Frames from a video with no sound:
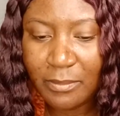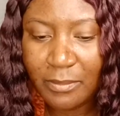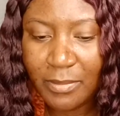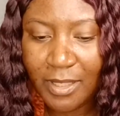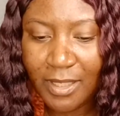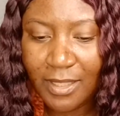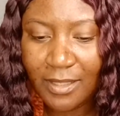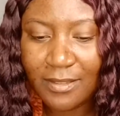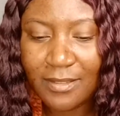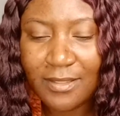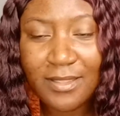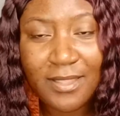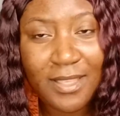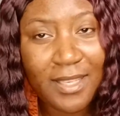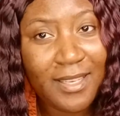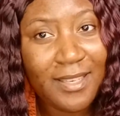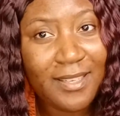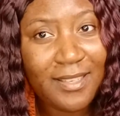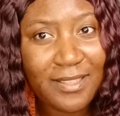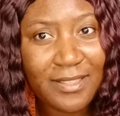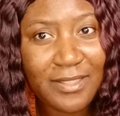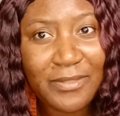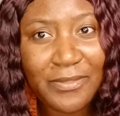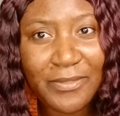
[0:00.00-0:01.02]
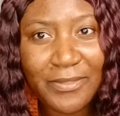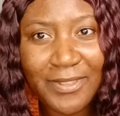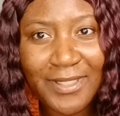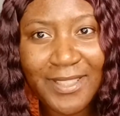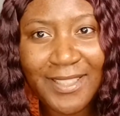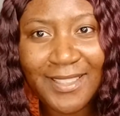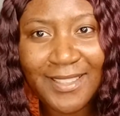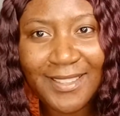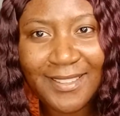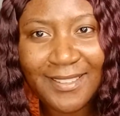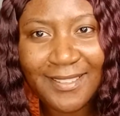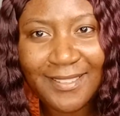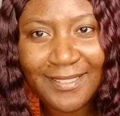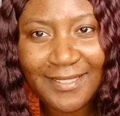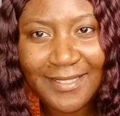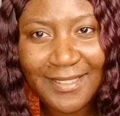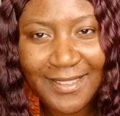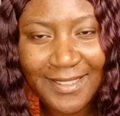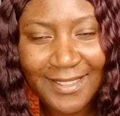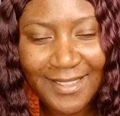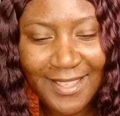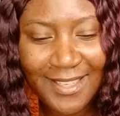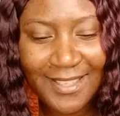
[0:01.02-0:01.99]
because it is free.
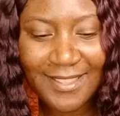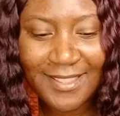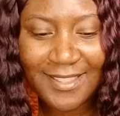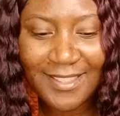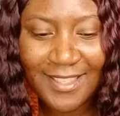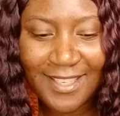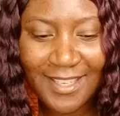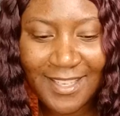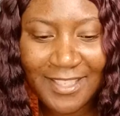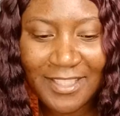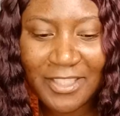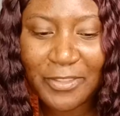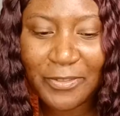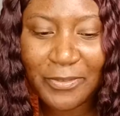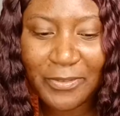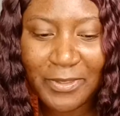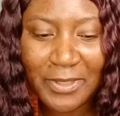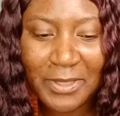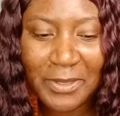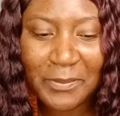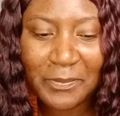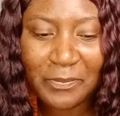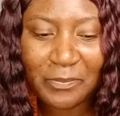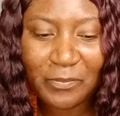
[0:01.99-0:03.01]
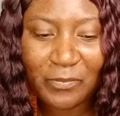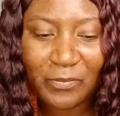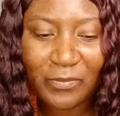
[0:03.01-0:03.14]
Yes, it's free.